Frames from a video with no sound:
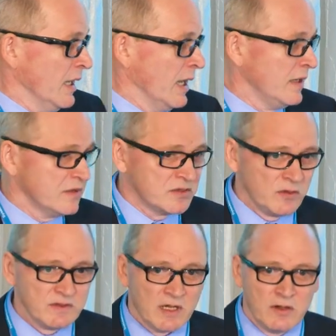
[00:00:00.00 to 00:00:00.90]
And it
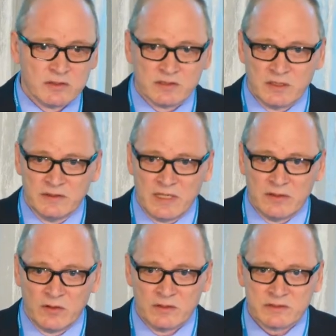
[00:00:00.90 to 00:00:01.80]
turns out then
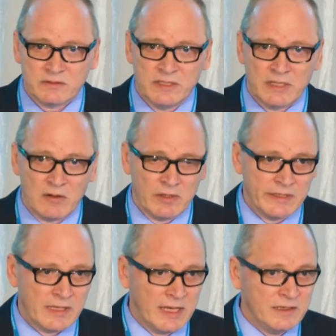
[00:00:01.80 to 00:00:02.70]
also in our
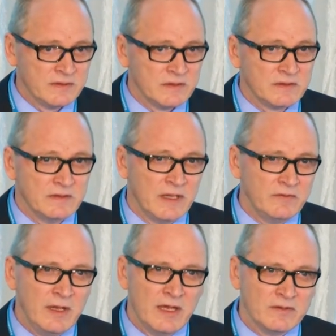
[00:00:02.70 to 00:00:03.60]
analysis that
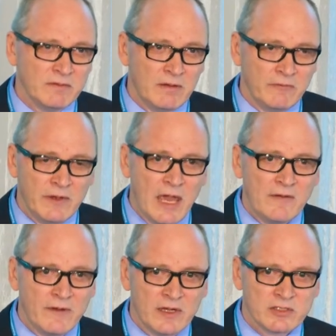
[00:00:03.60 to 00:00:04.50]
we
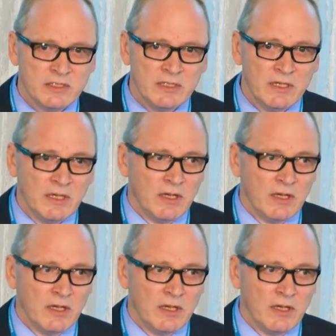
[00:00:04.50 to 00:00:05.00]
have actually